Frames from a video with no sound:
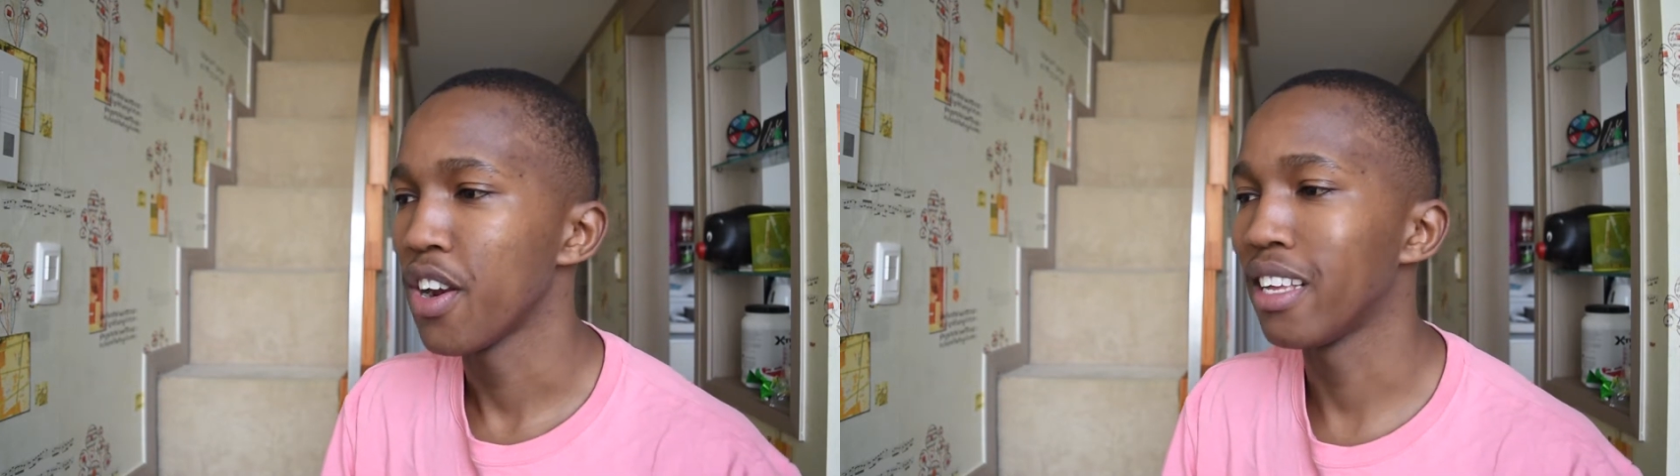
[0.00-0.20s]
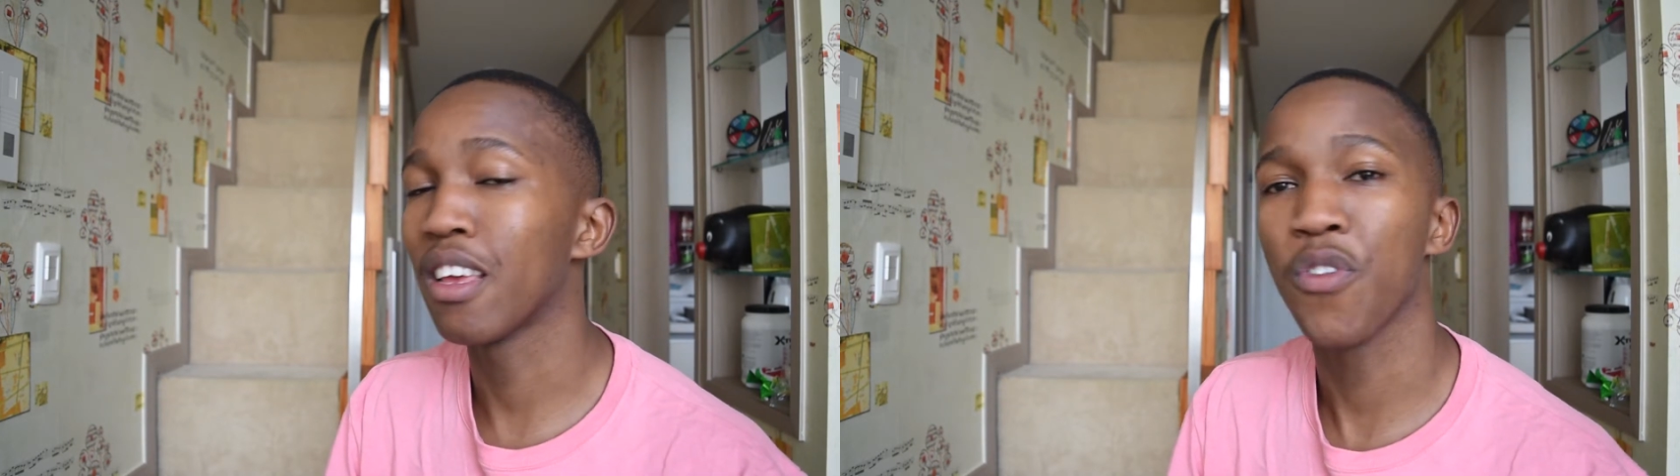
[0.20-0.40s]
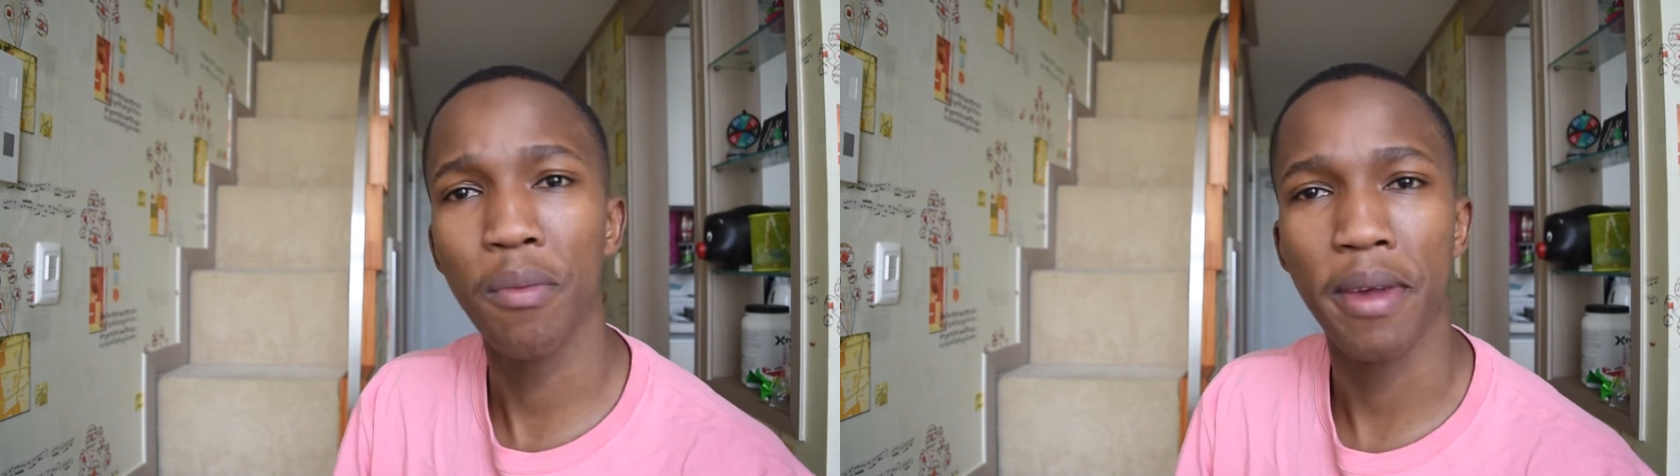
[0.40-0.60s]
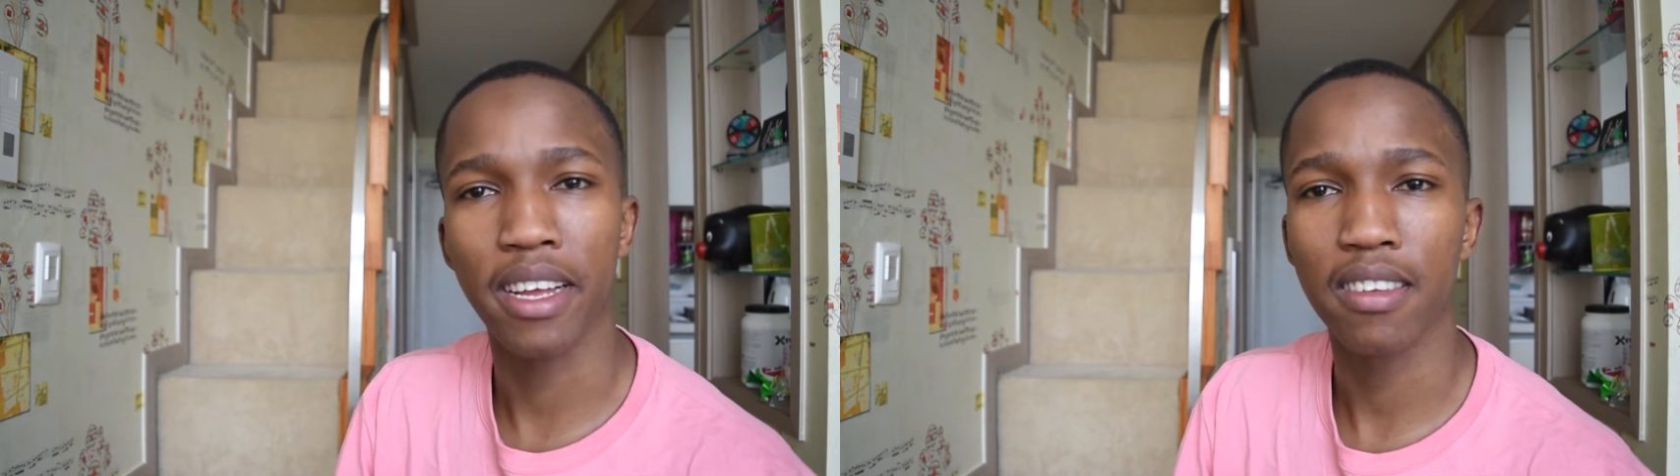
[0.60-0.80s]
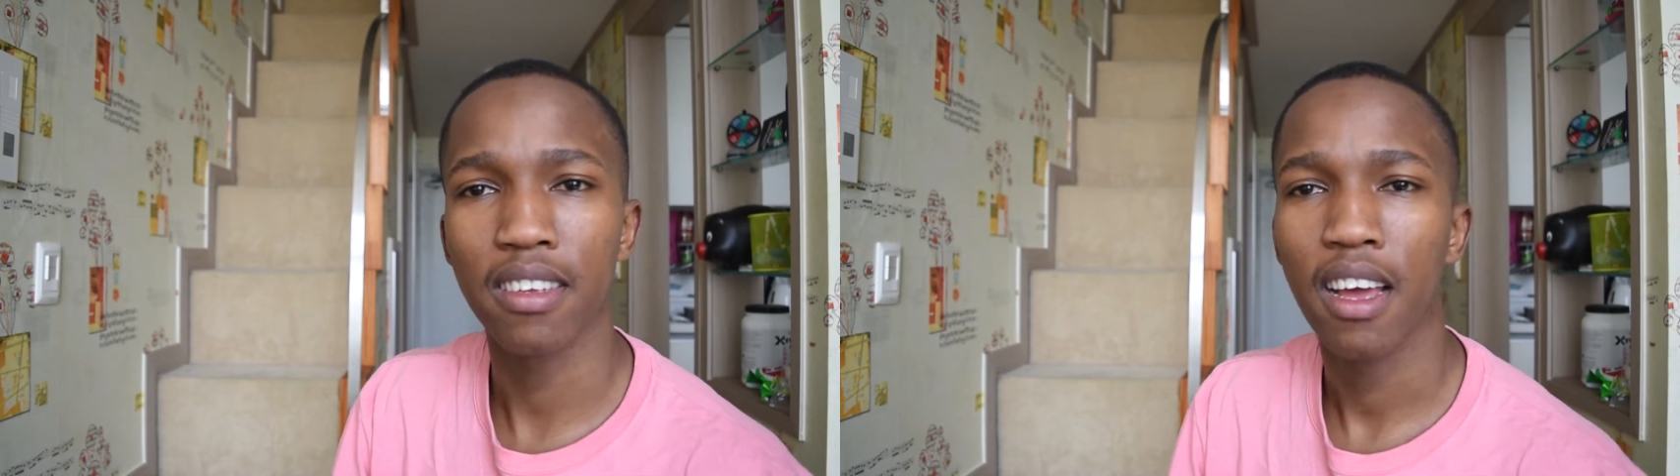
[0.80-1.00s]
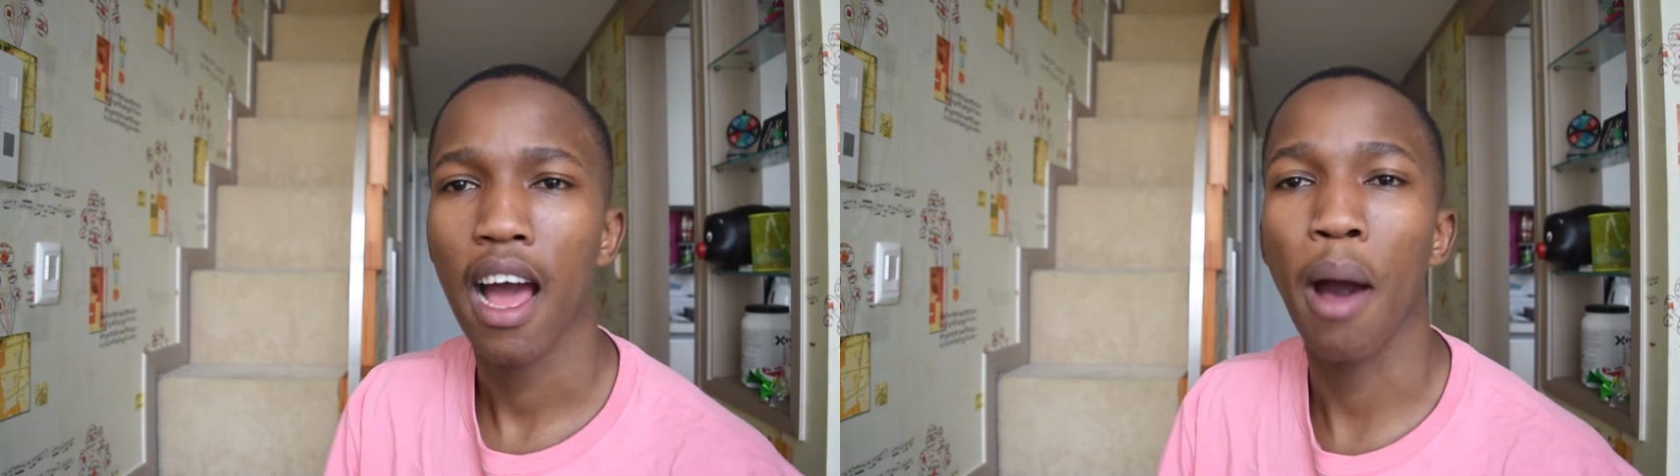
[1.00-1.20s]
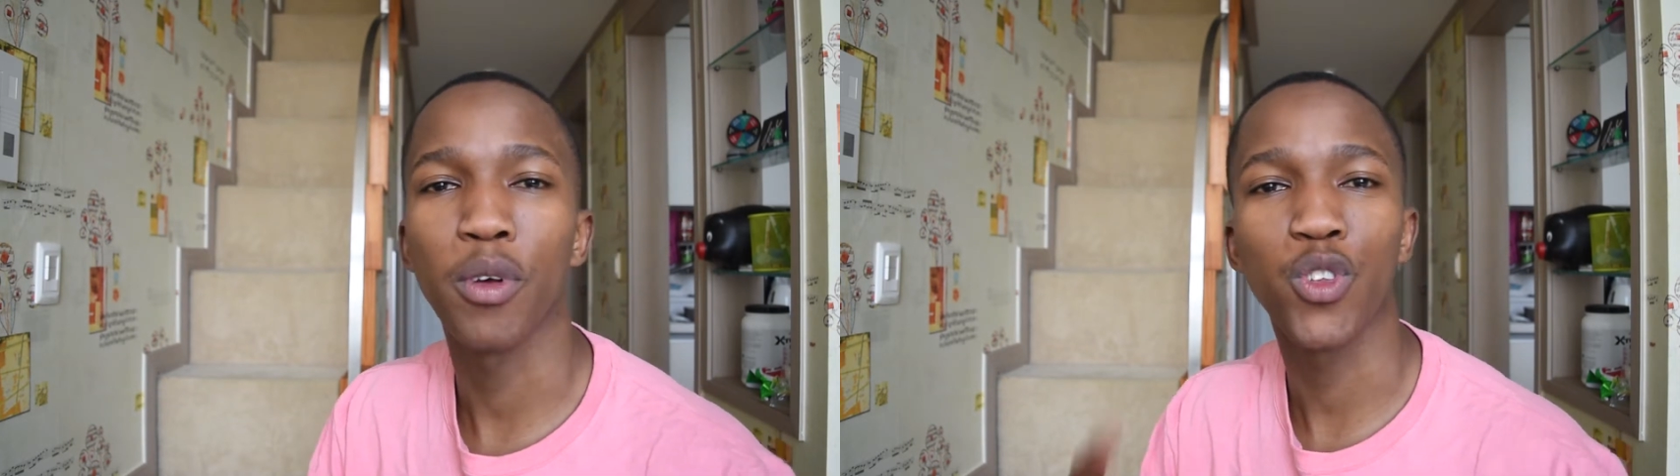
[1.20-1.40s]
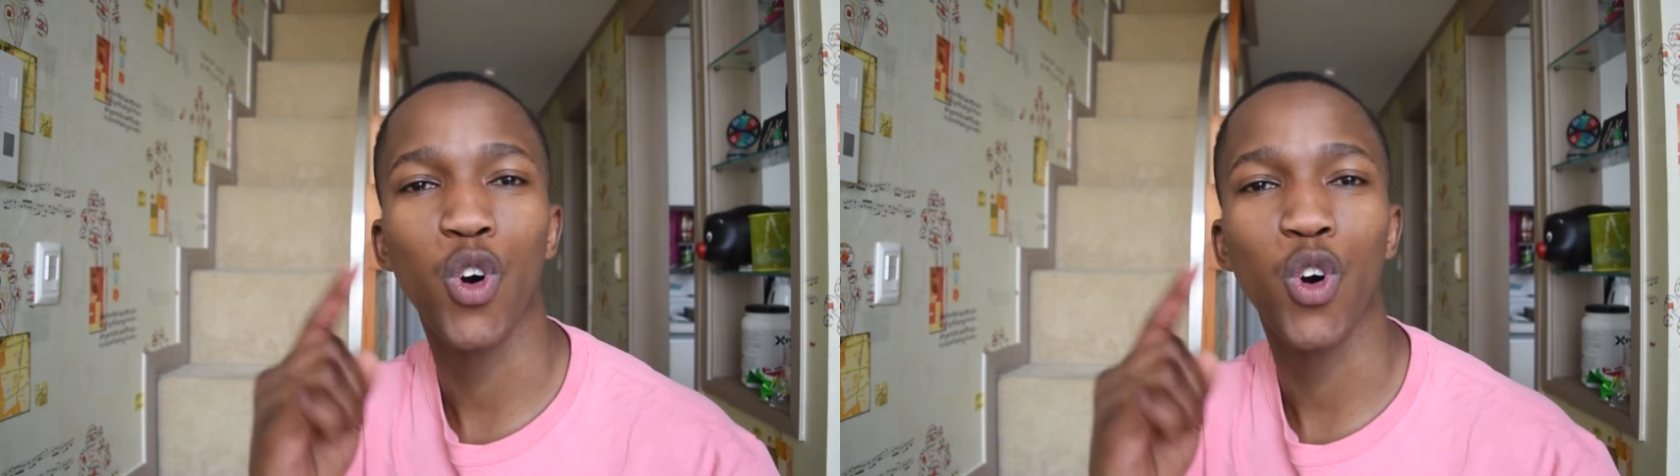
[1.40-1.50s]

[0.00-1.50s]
It's a remix. I must